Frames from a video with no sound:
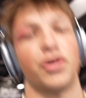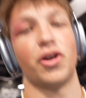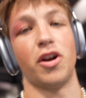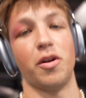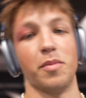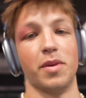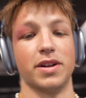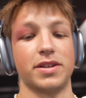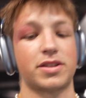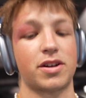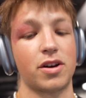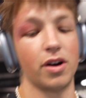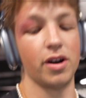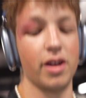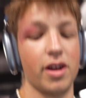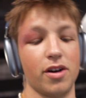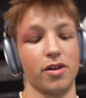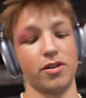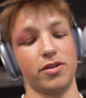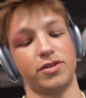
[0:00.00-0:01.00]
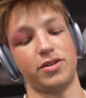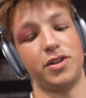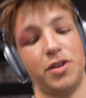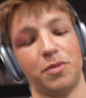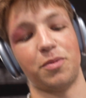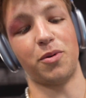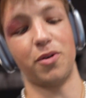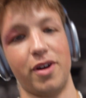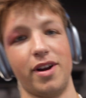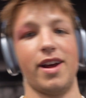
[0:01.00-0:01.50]
30 minutes cardio,
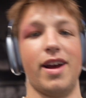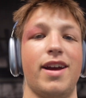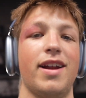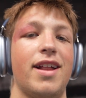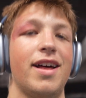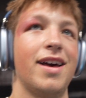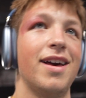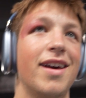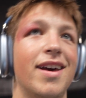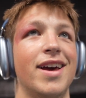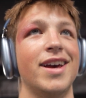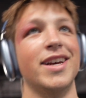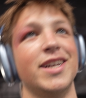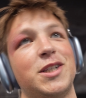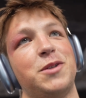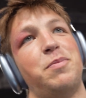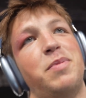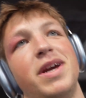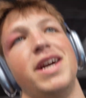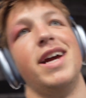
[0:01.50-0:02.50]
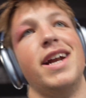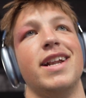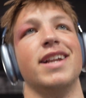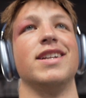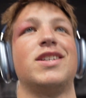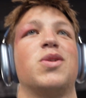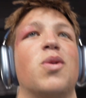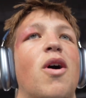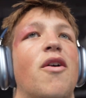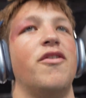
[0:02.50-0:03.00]
2.8 speed and
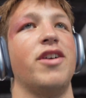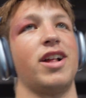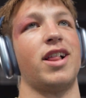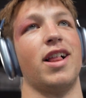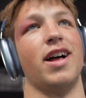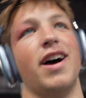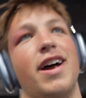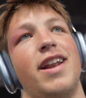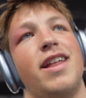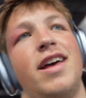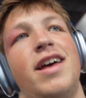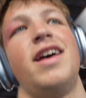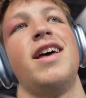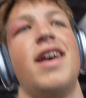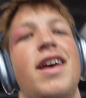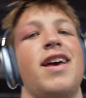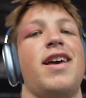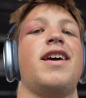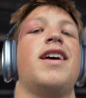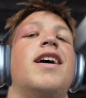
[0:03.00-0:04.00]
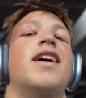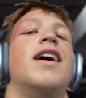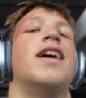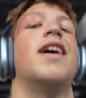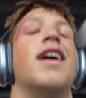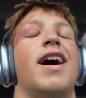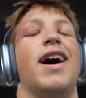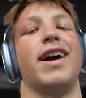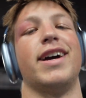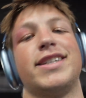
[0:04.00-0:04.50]
a 12 incline.
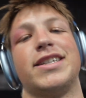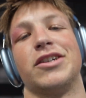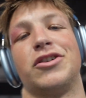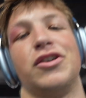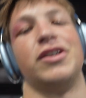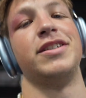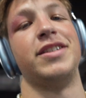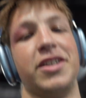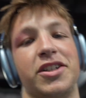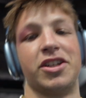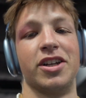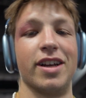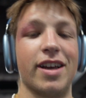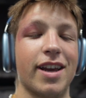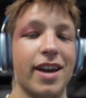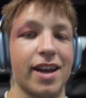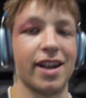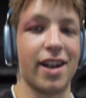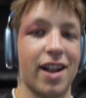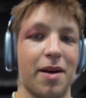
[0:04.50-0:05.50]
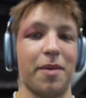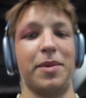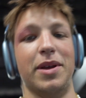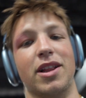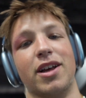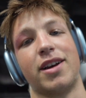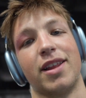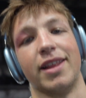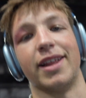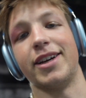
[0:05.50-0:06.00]
I guess I'll transition again. I'll be
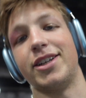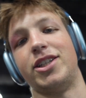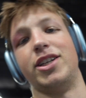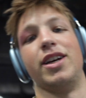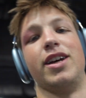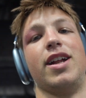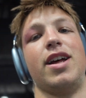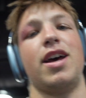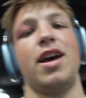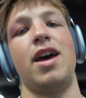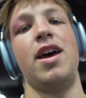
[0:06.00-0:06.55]
looking like shit.